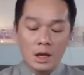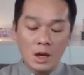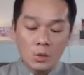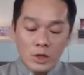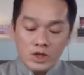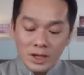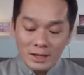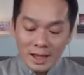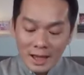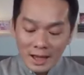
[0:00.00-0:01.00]
I wish
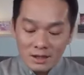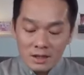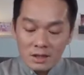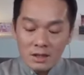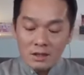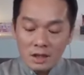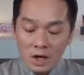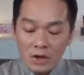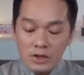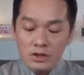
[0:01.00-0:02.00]
I'd had the
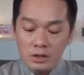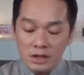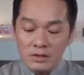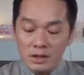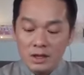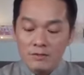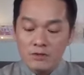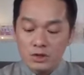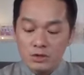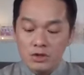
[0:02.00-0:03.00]
courage to live a life
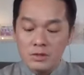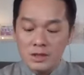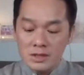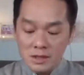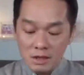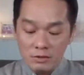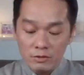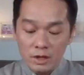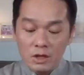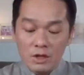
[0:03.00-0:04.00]
true to
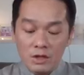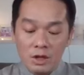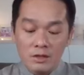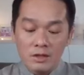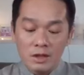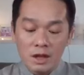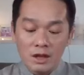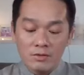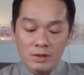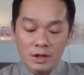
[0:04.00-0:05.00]
myself, not the
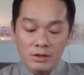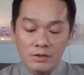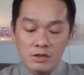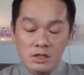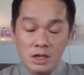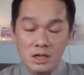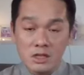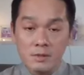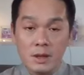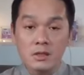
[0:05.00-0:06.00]
life others
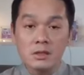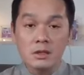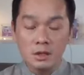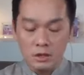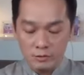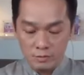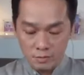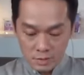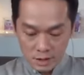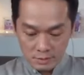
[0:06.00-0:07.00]
expected of
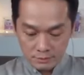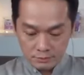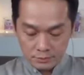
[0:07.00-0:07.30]
me.